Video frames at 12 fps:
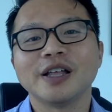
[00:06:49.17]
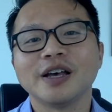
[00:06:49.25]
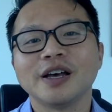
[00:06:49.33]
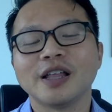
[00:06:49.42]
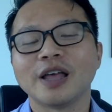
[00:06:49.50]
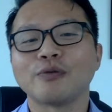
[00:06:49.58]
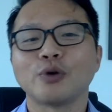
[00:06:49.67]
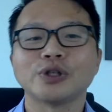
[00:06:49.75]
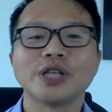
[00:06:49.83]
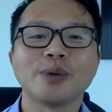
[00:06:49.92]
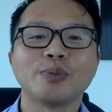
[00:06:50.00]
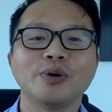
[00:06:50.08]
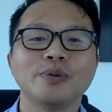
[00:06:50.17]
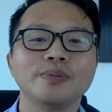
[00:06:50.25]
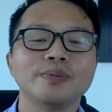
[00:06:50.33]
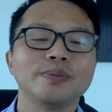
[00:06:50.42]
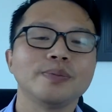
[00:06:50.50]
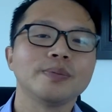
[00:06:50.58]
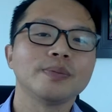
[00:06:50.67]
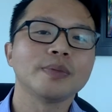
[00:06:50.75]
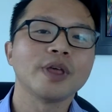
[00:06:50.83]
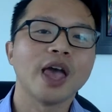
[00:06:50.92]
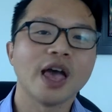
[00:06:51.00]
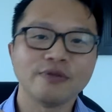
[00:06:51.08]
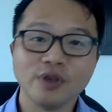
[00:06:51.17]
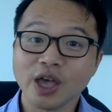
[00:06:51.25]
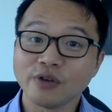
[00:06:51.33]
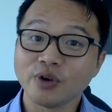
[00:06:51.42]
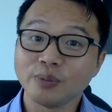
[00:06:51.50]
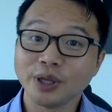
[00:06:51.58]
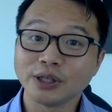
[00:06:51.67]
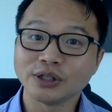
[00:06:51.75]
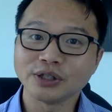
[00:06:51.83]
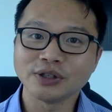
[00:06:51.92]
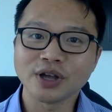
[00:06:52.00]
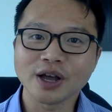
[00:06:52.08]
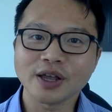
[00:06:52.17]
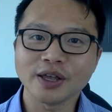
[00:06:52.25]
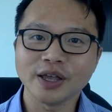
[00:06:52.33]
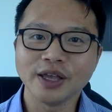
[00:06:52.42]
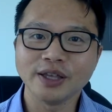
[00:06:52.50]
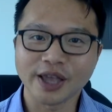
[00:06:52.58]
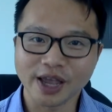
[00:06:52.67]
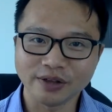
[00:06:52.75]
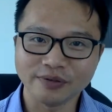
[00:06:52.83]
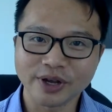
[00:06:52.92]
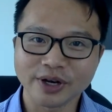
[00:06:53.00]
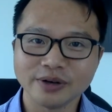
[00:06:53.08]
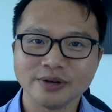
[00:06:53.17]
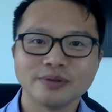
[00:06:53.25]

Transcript: Like, for example, have you ever been stuck in the elevator?